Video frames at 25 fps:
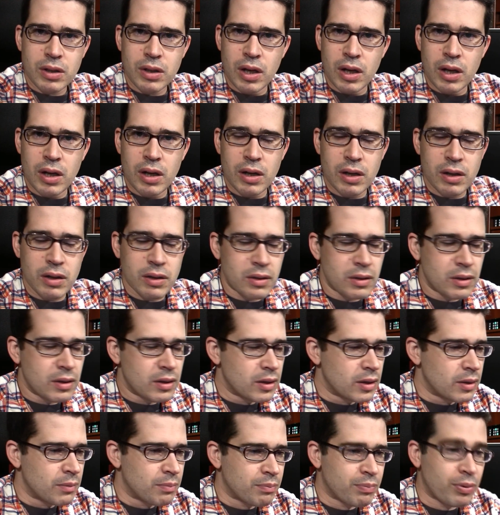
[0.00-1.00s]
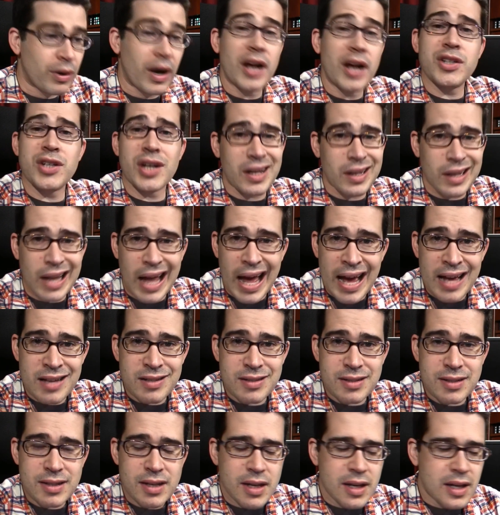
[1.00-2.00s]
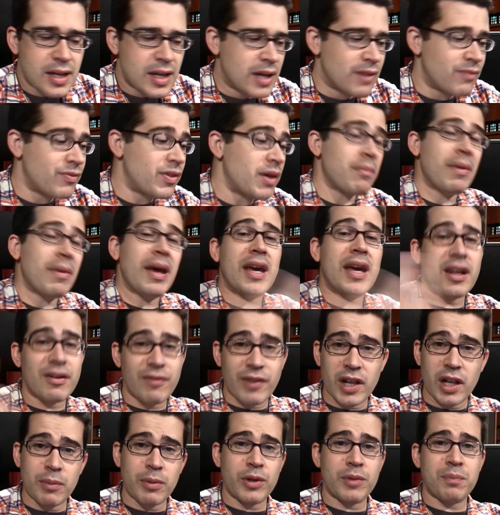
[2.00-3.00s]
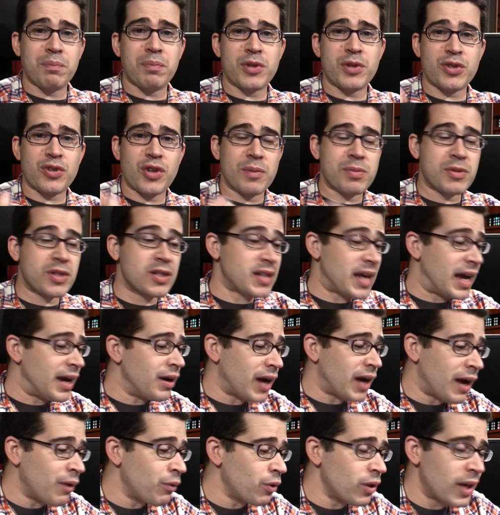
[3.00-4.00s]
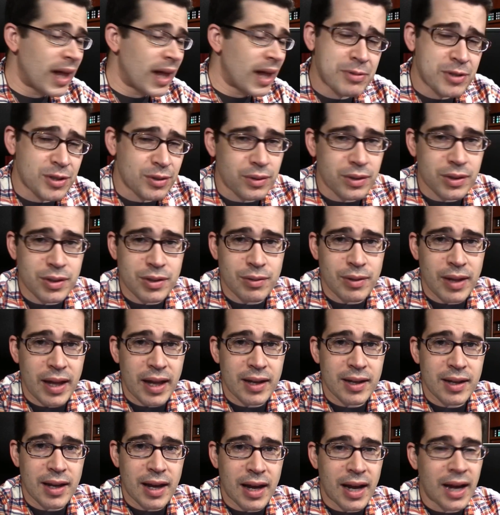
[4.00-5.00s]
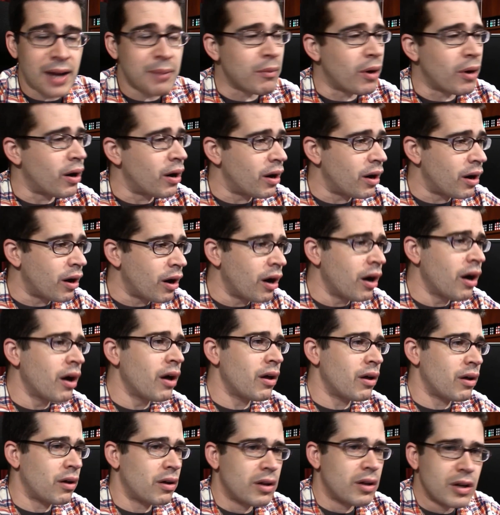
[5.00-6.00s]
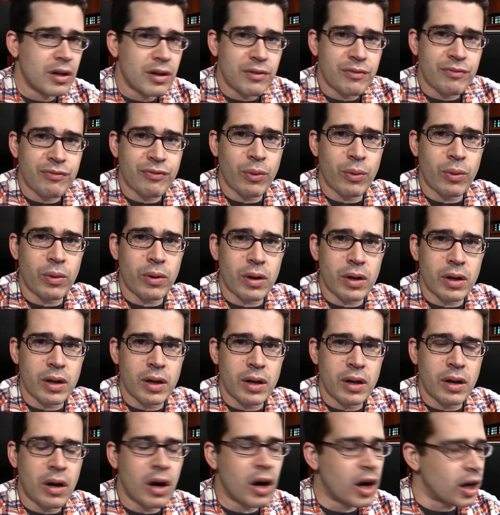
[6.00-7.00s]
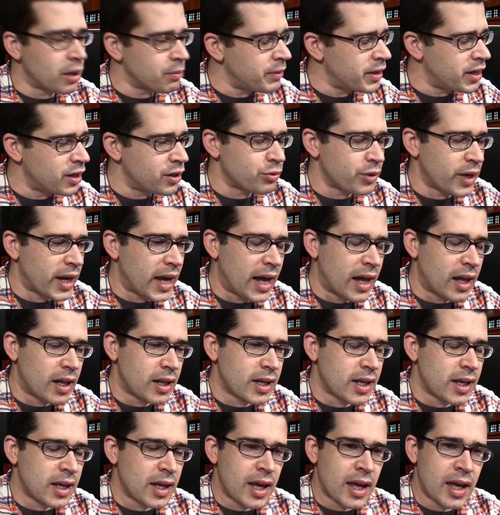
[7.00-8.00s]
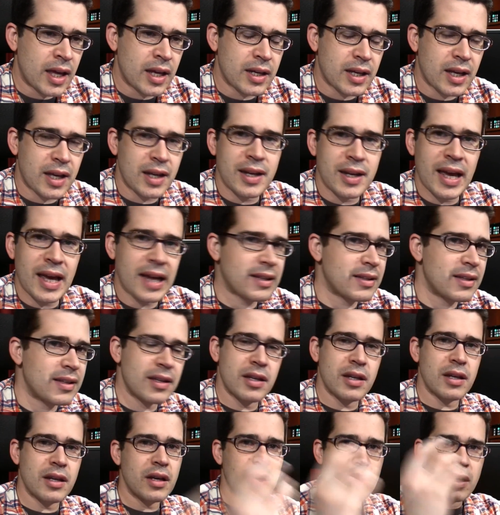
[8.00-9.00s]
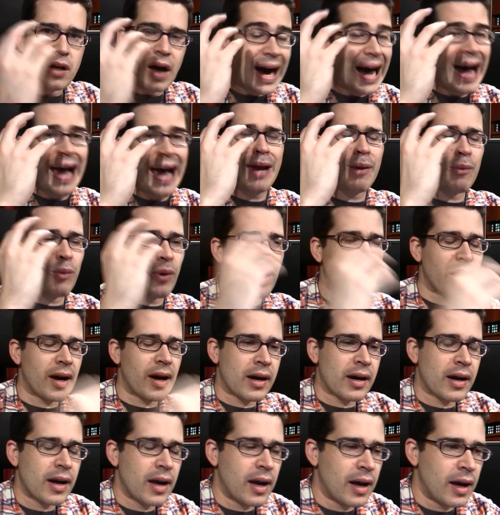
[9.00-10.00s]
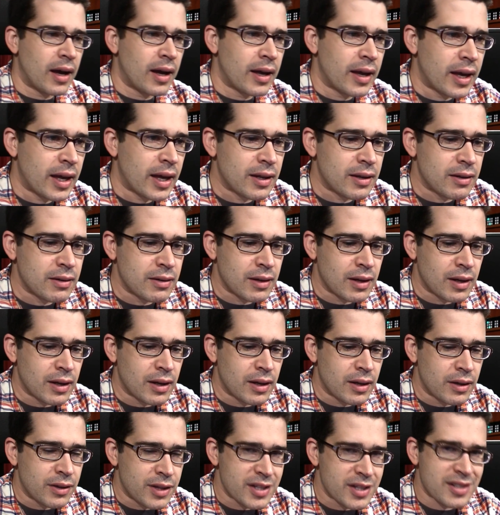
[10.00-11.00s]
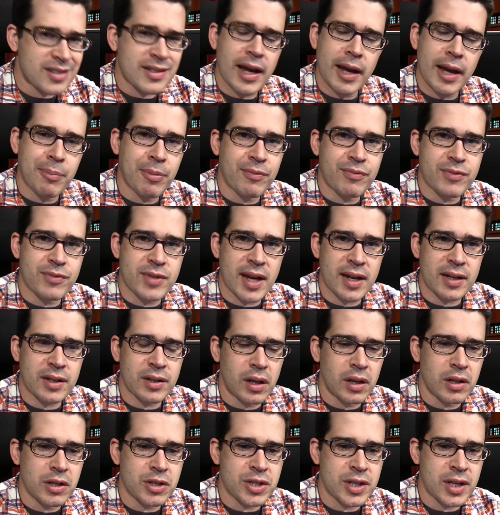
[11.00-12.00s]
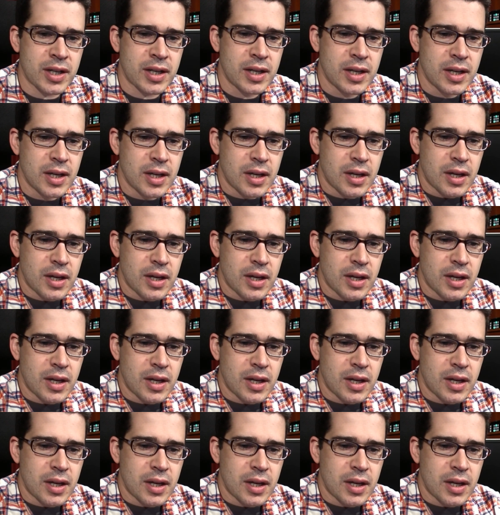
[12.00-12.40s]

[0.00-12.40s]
Project Glass, if they make it available in prescriptions, I will absolutely do that. I'm all for augmented reality and connected eyewear and this type of technology.